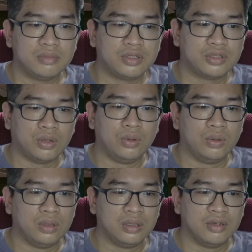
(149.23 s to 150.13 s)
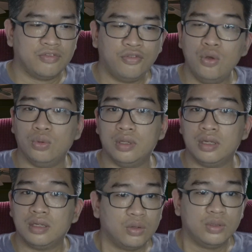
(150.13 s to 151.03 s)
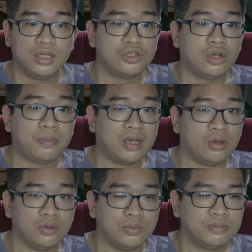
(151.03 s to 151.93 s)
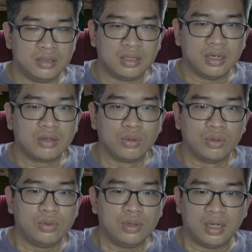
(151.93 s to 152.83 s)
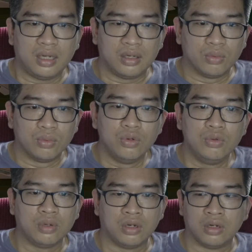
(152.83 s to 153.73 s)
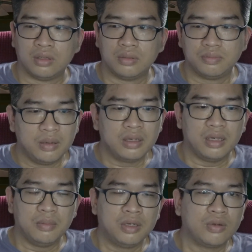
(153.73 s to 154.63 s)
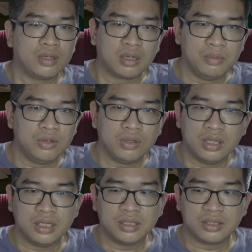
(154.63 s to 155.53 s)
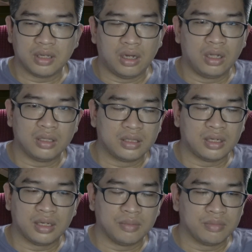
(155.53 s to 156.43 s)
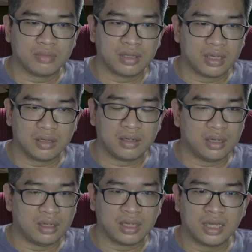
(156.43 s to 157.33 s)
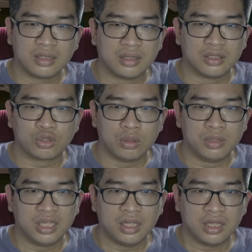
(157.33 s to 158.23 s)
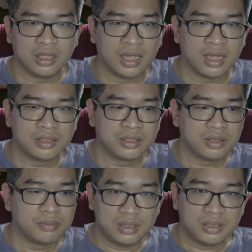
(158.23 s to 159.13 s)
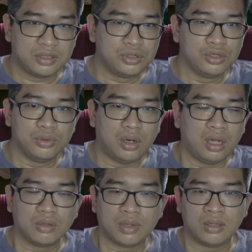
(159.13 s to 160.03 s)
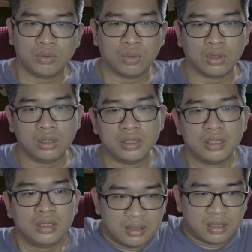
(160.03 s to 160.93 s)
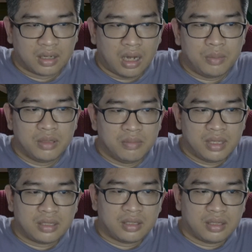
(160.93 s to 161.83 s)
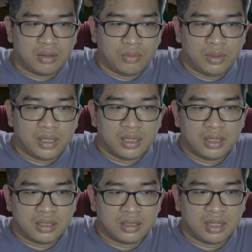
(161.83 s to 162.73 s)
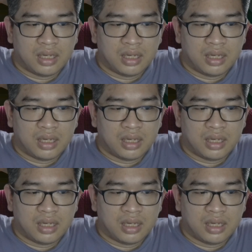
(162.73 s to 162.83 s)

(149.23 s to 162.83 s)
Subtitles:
sold food, including siopao. And there grew a rumor. Immigrant communities all the time get discriminated against. This is true all around the world. The common myth with